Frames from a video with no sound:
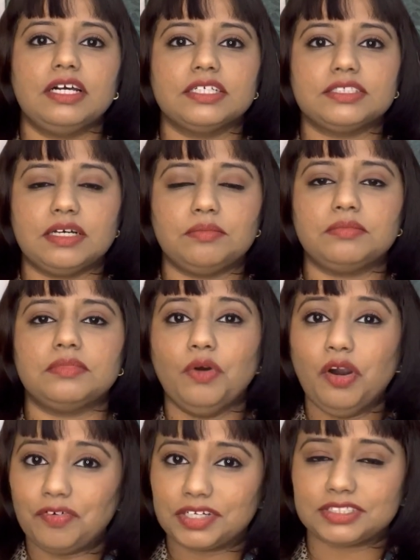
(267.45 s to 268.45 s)
some
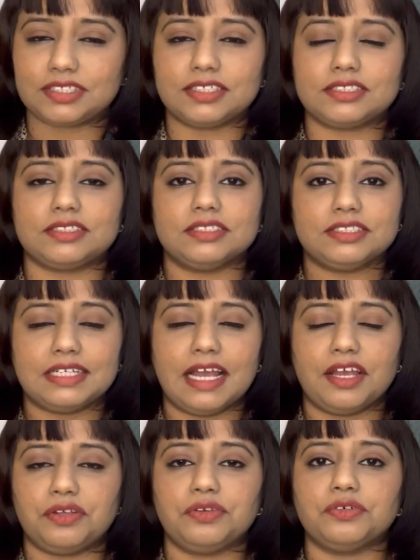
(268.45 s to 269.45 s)
overstressed
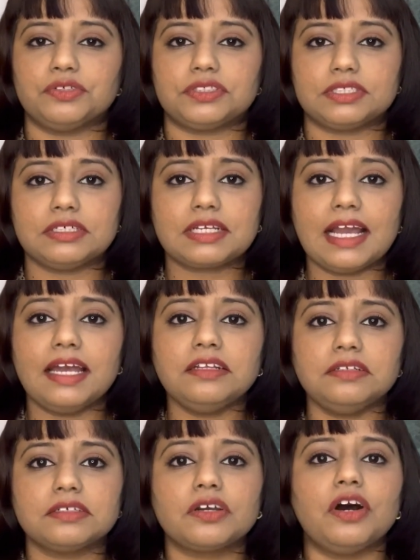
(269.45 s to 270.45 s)
scenarios
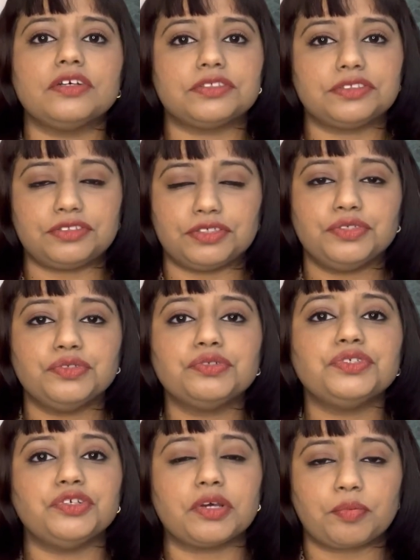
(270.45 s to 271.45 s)
can cost
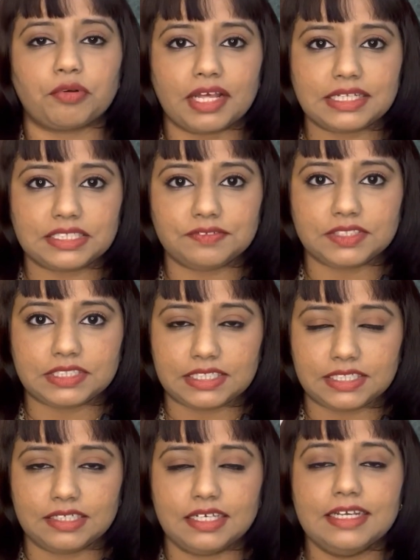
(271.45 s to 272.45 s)
you your productivity.